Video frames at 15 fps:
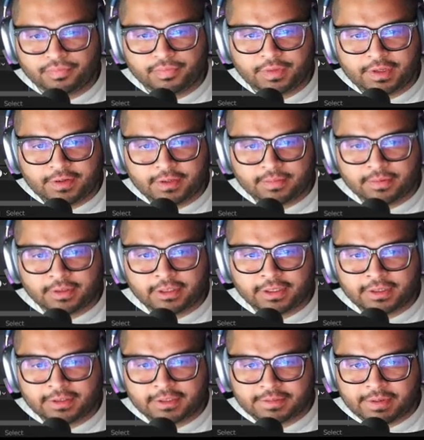Then double
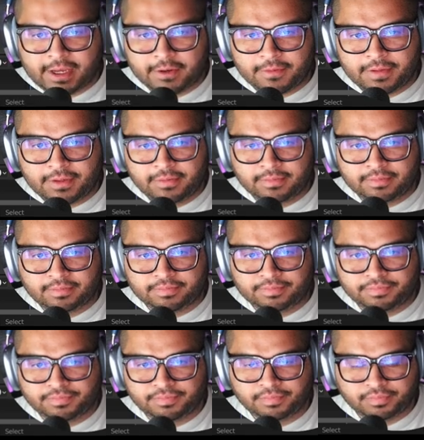click this back one,
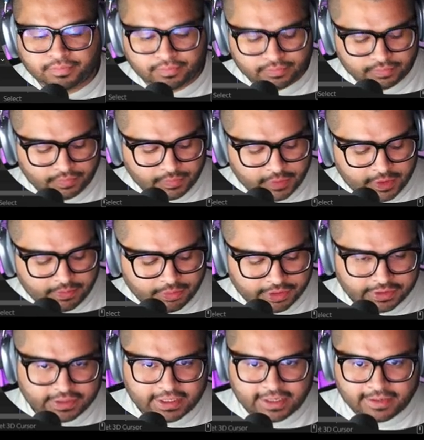then
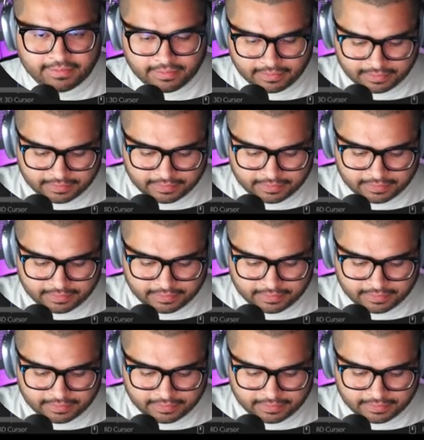press tab,